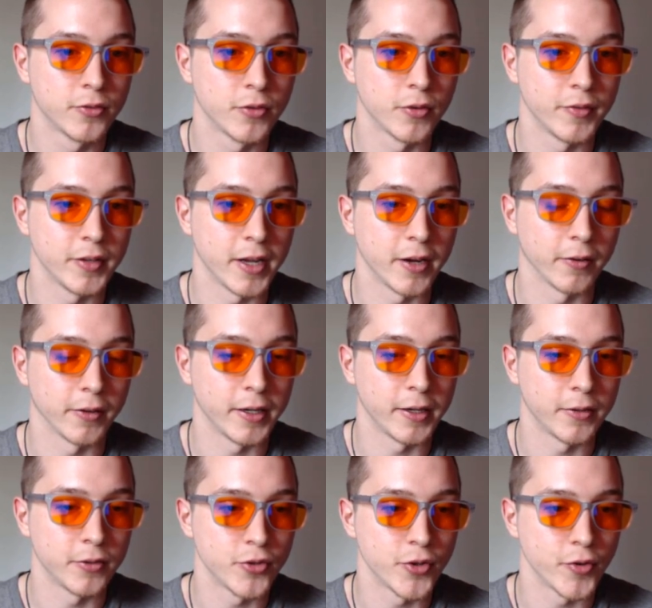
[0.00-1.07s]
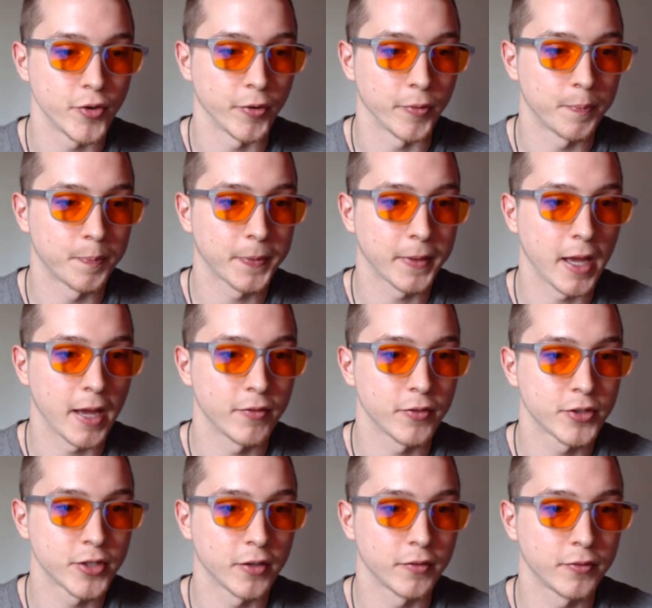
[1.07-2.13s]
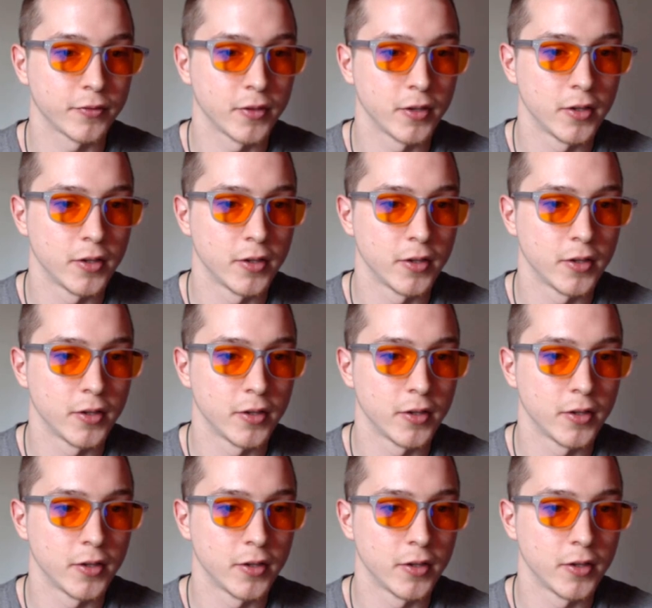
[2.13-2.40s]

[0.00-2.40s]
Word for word: Trivieri Jr. Have yourself